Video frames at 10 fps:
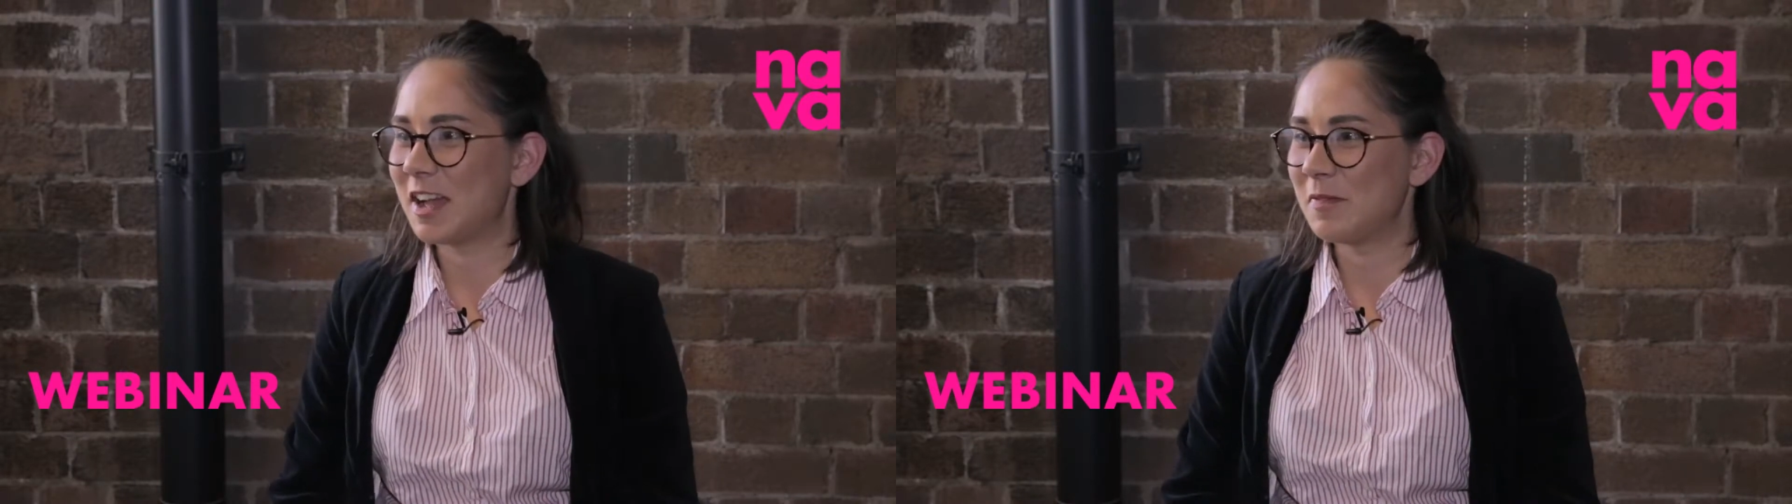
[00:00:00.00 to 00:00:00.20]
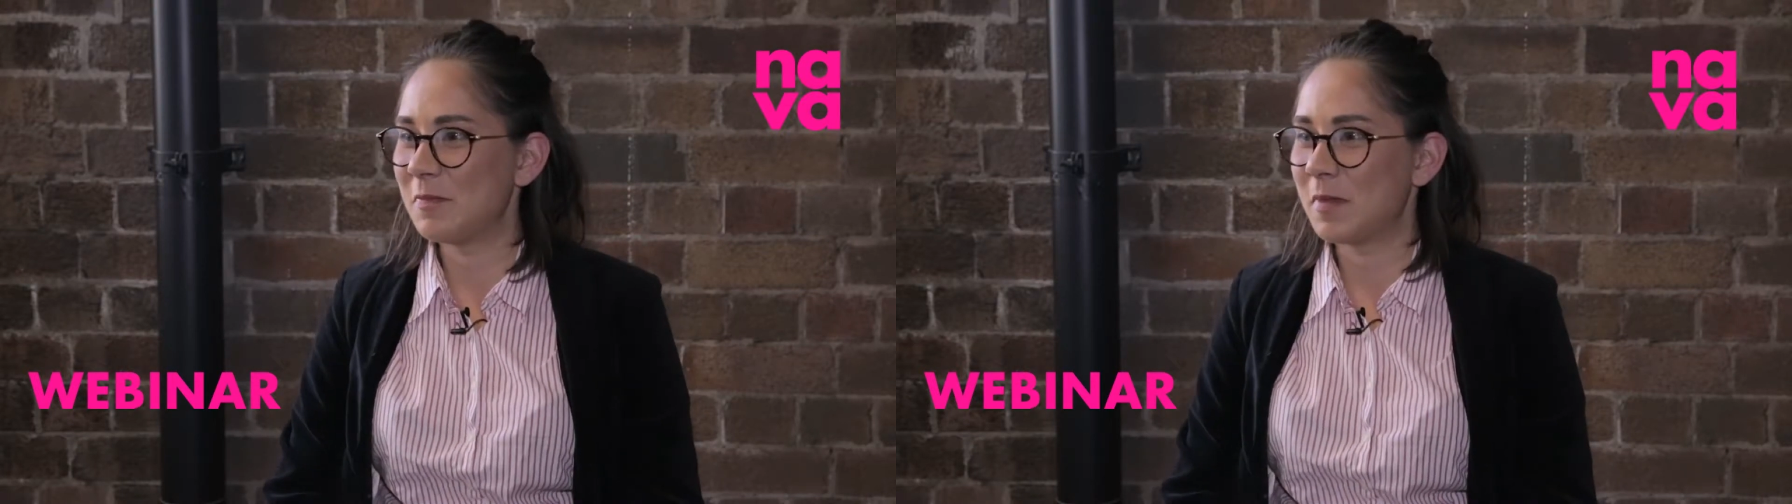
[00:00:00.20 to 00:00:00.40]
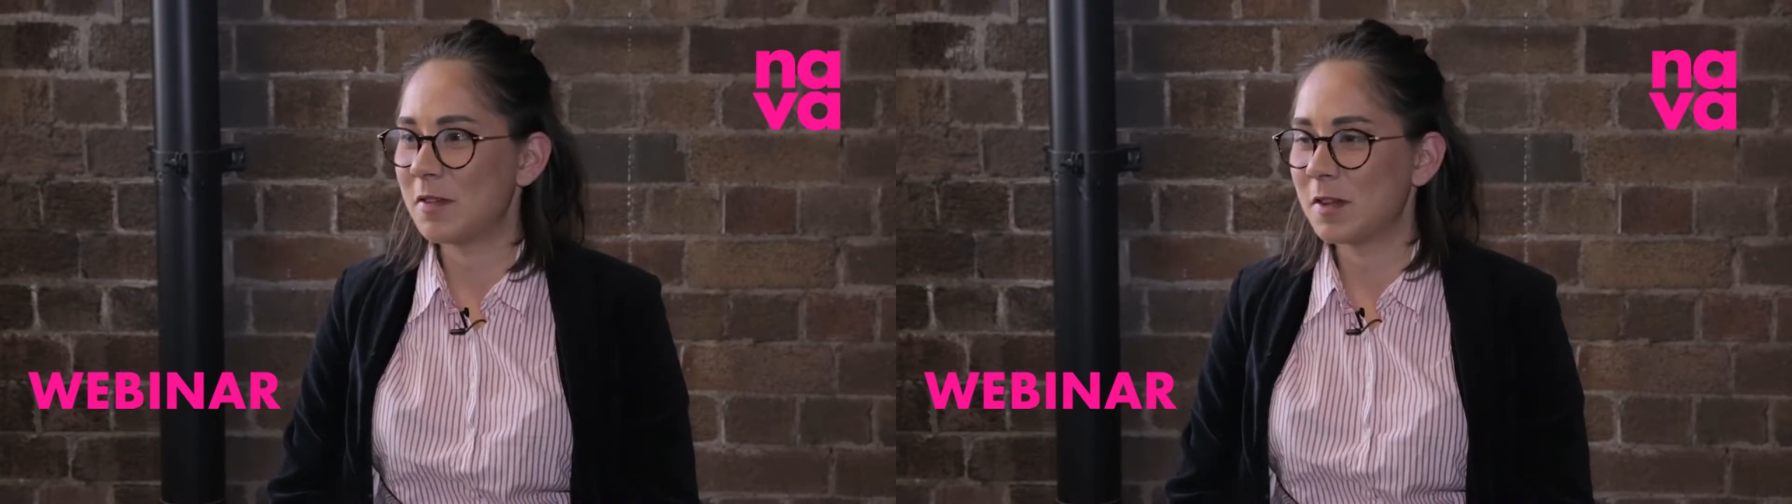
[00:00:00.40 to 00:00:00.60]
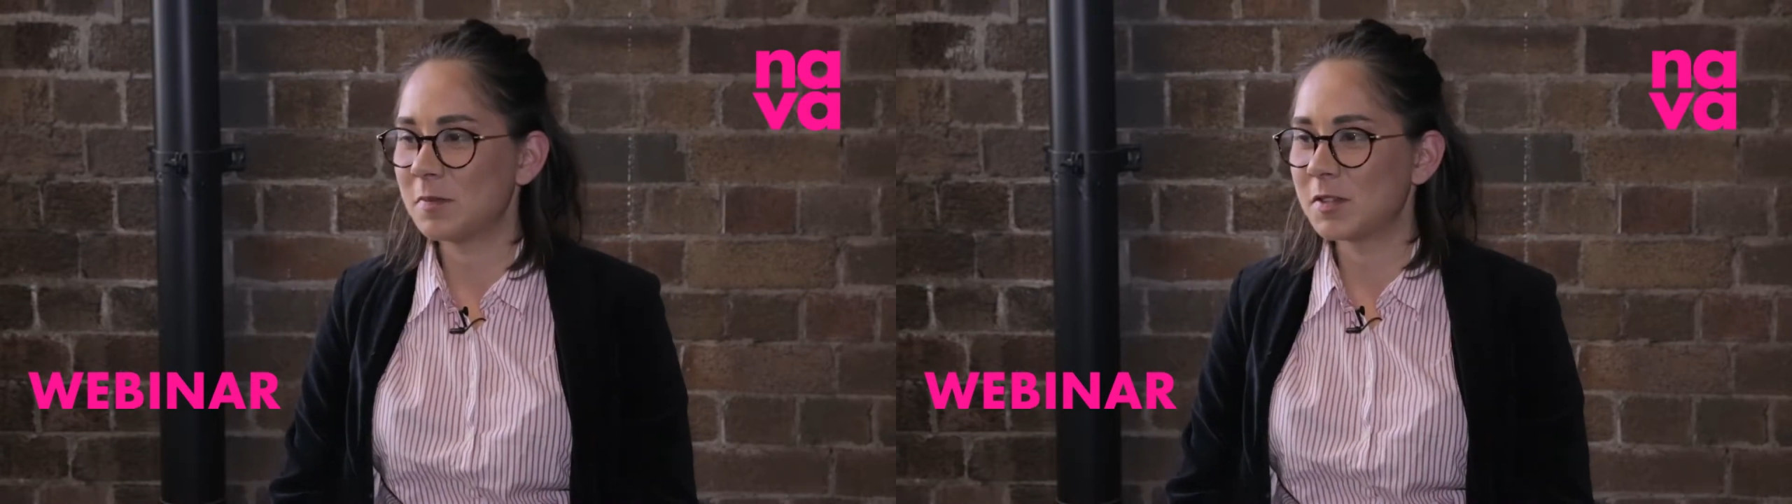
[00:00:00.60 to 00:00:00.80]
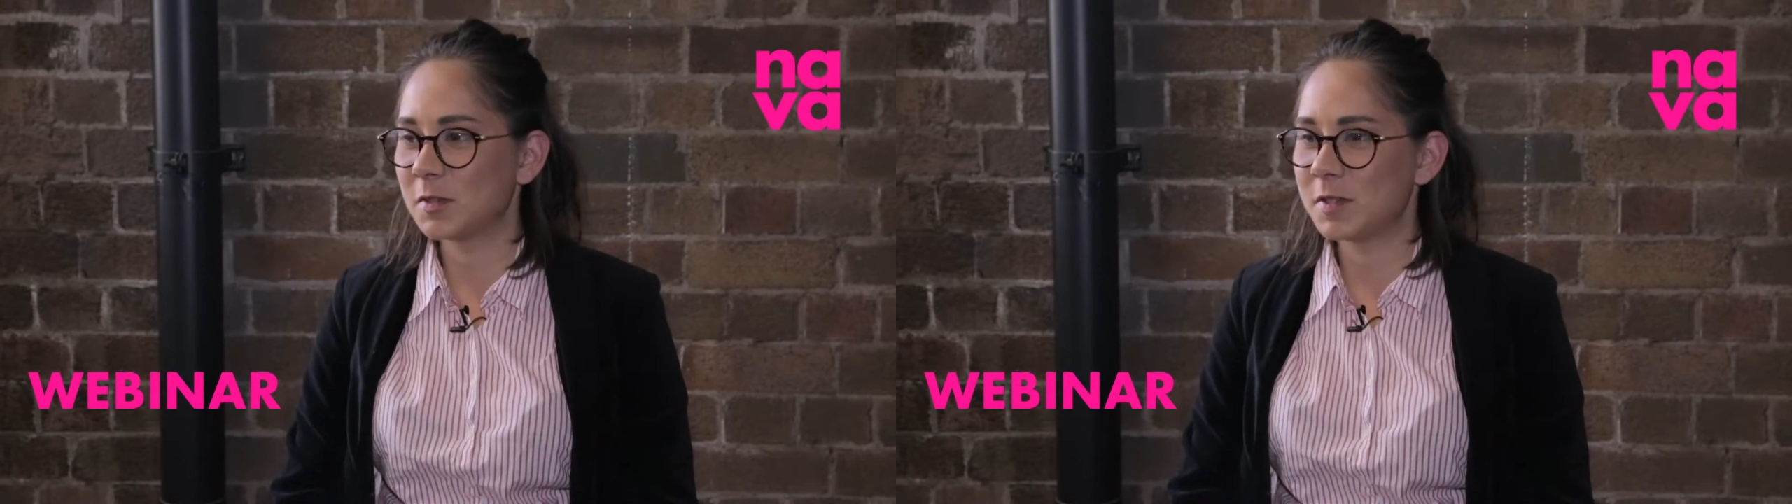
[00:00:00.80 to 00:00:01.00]
My
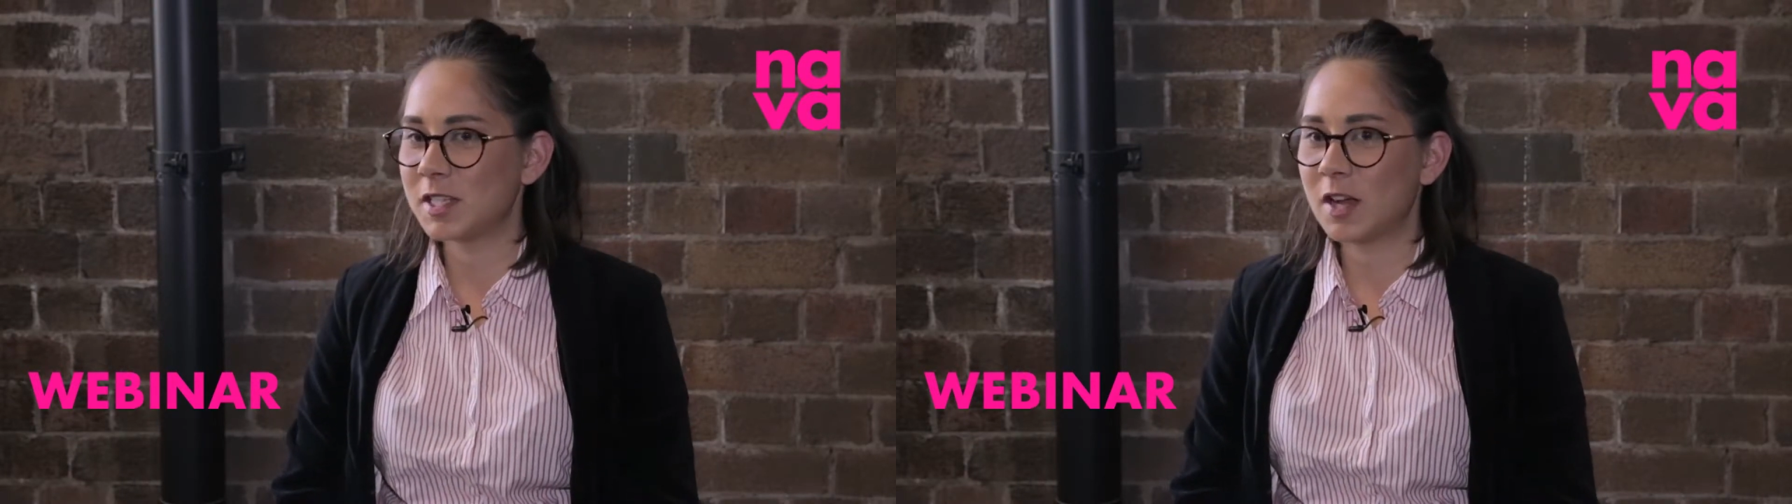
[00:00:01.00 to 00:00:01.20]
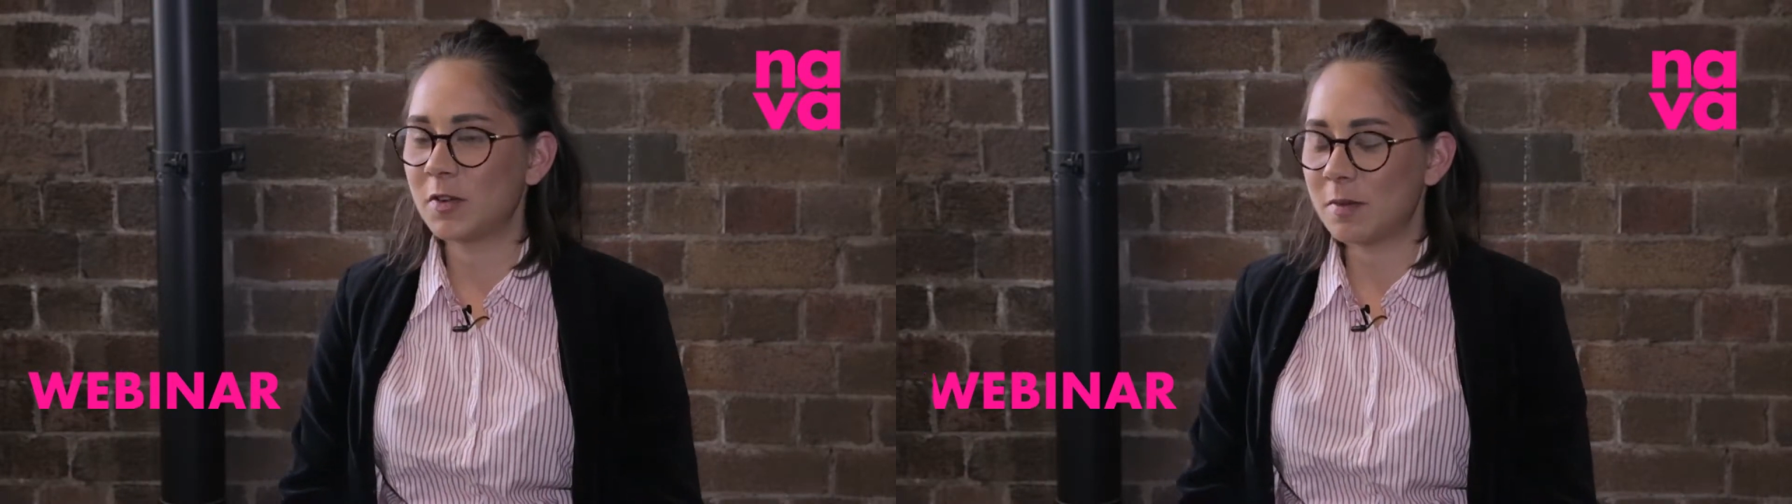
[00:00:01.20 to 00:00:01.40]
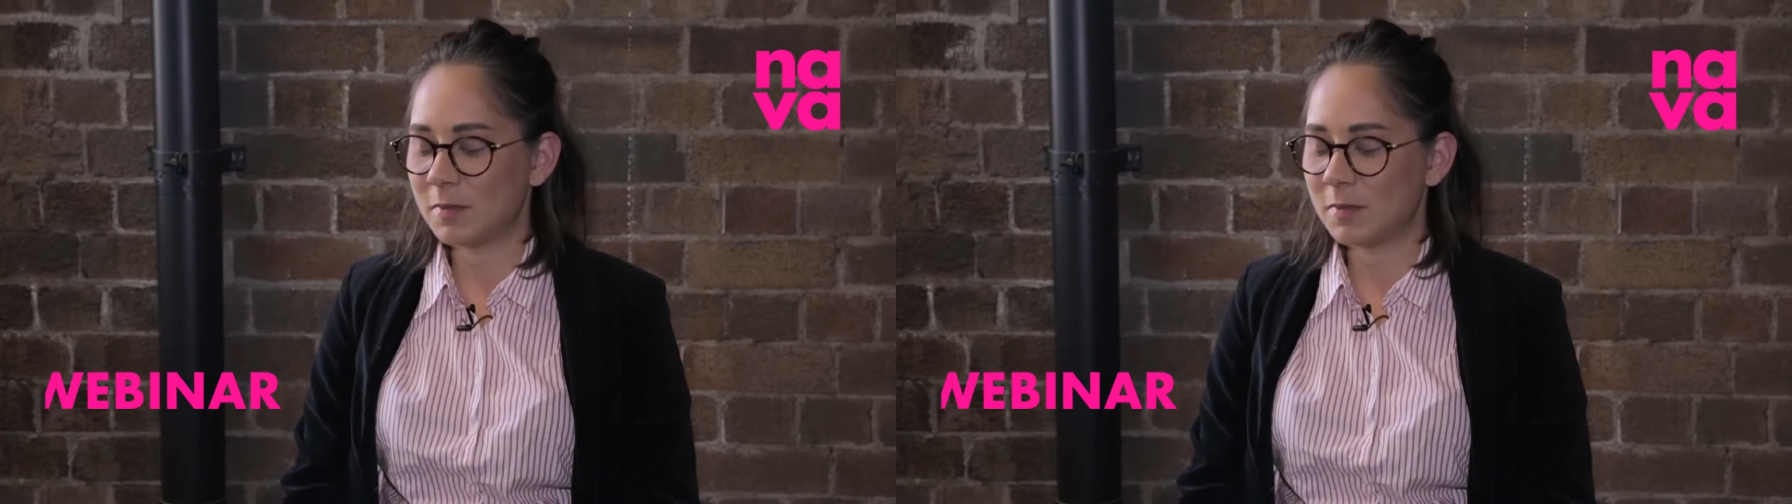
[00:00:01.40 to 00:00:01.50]
family's from Darwin.